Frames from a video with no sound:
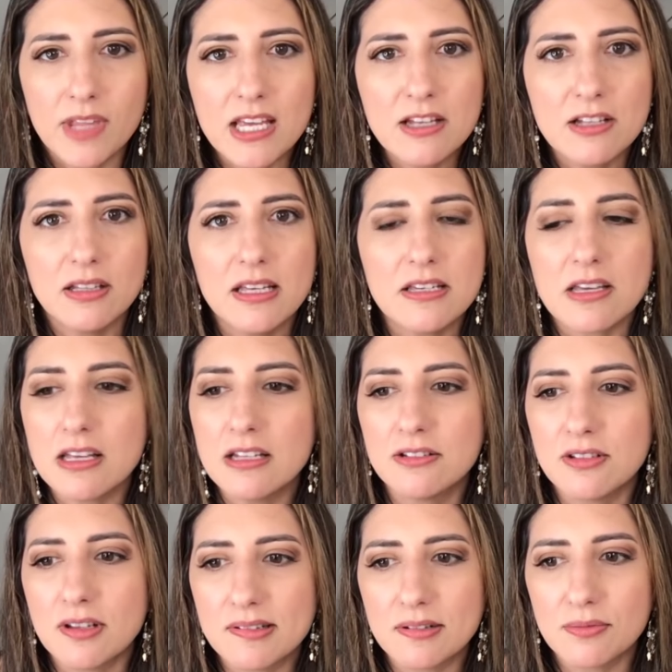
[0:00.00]
it like
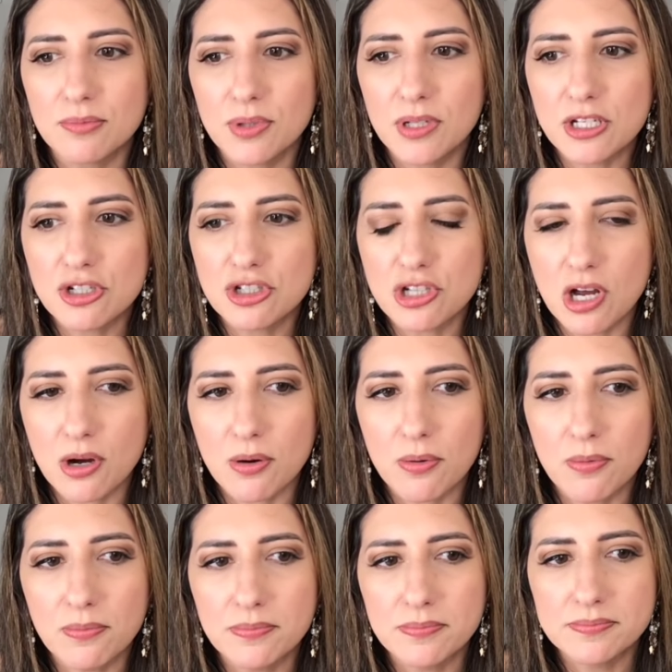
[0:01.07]
it doesn't really
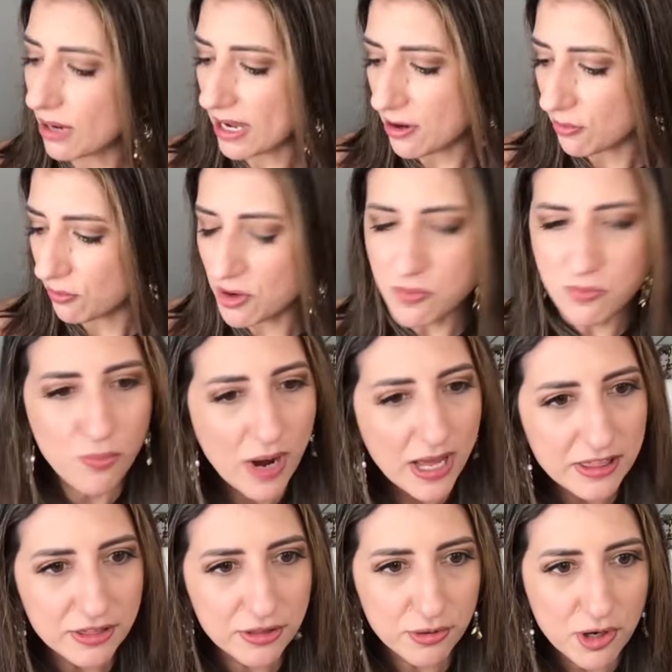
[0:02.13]
show. Okay, we
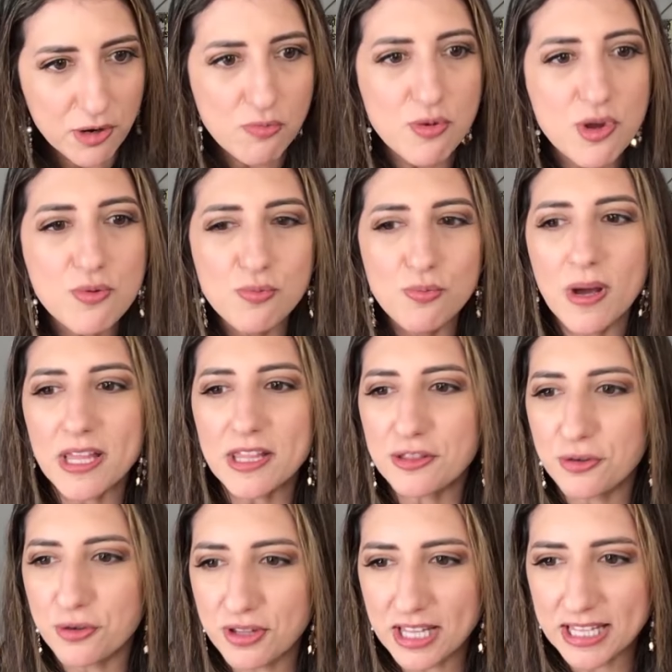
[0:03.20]
went through it. We went
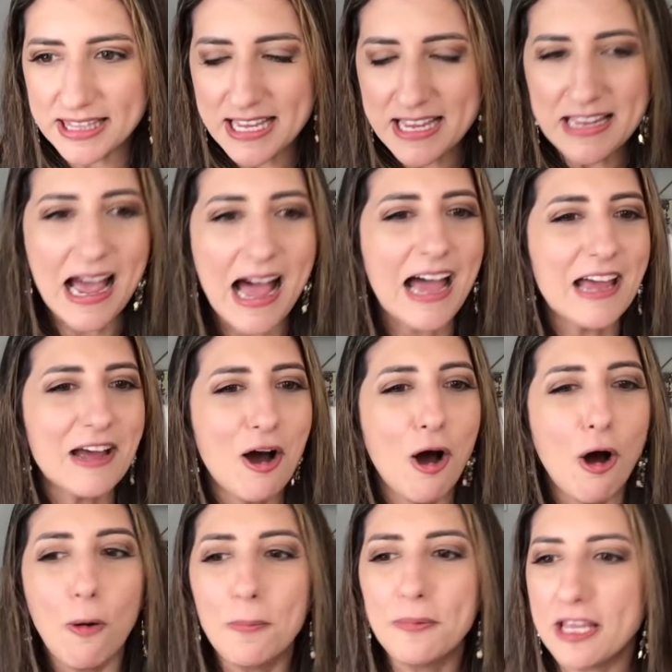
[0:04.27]
through the thing. I
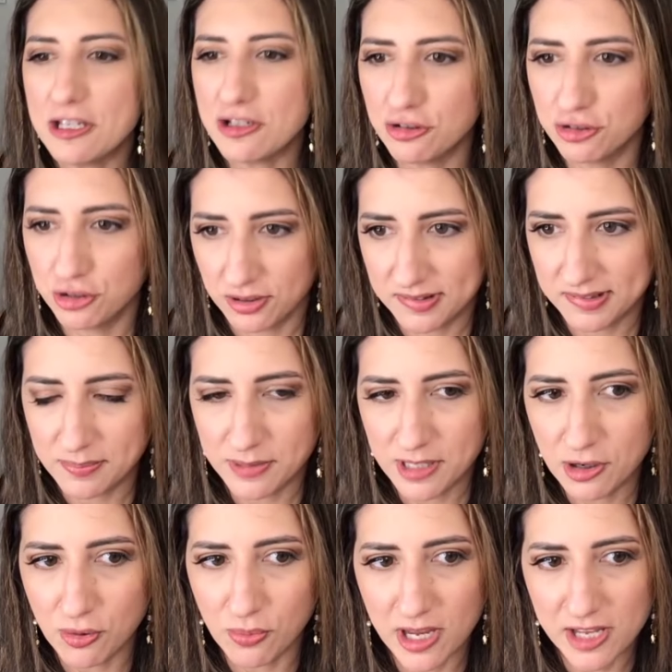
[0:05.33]
hope that you took
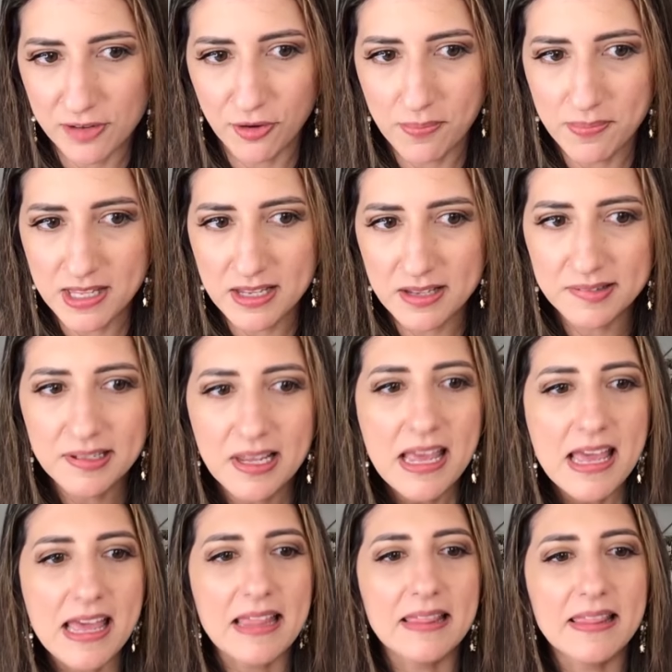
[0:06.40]
something away from this
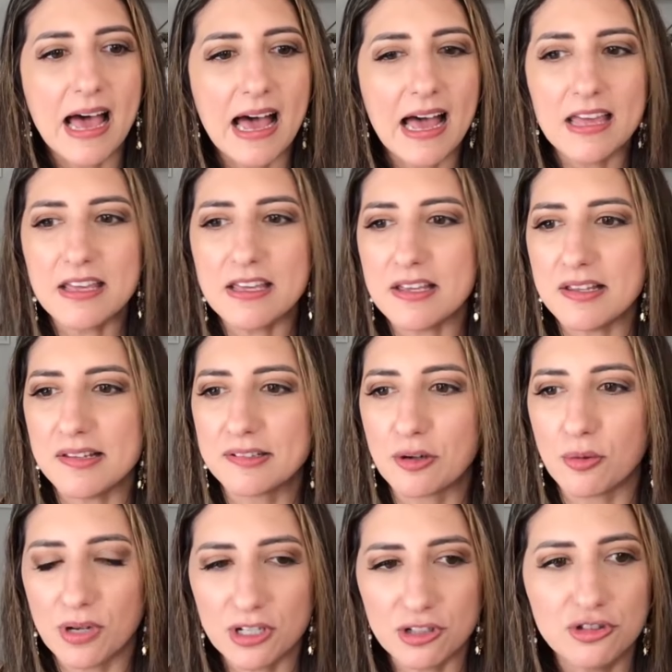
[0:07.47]
that is
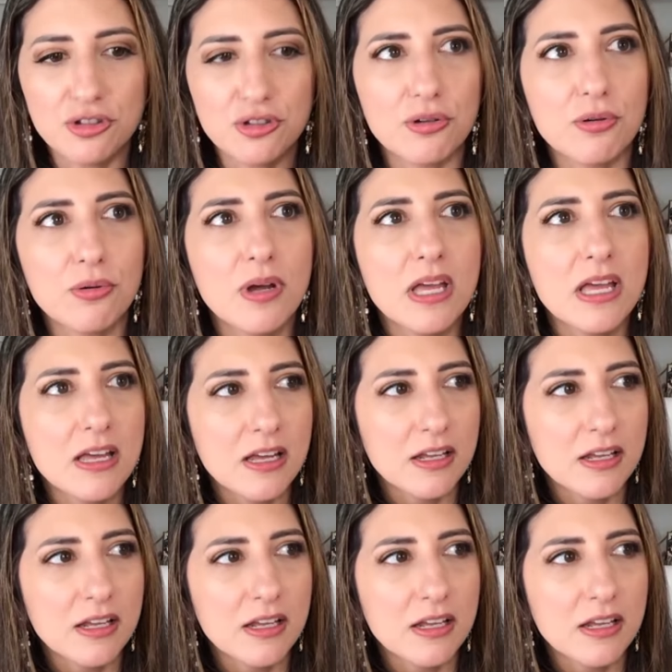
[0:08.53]
going to